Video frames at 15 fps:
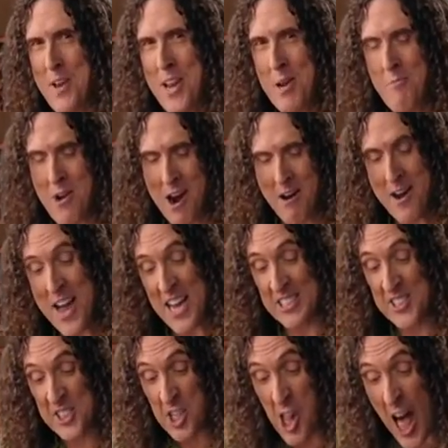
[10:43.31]
medium rare and
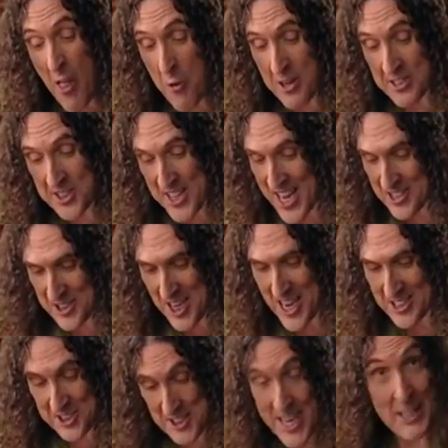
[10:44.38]
slathered in steak
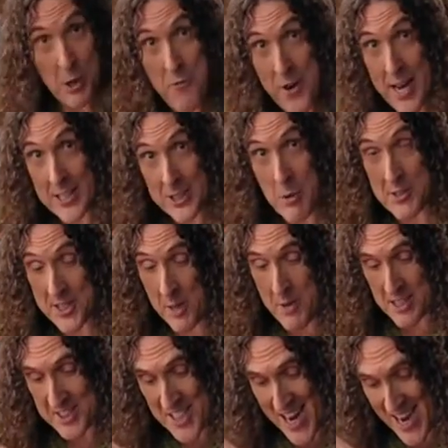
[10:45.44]
sauce. And don't forget a generous
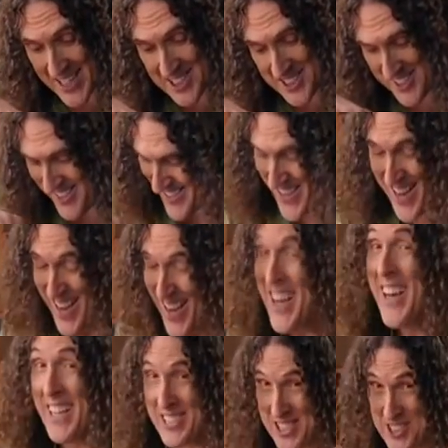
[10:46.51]
helping of sides.
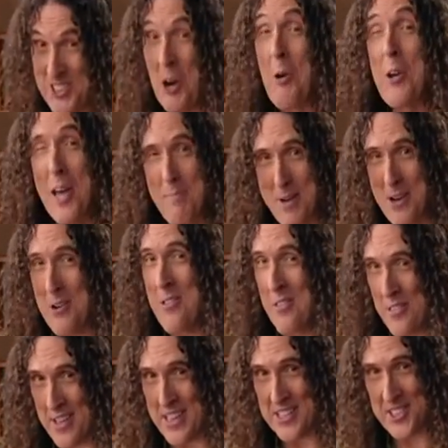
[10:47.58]
It just don't get better
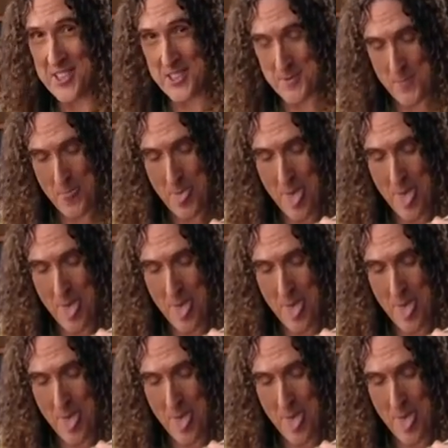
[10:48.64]
than this.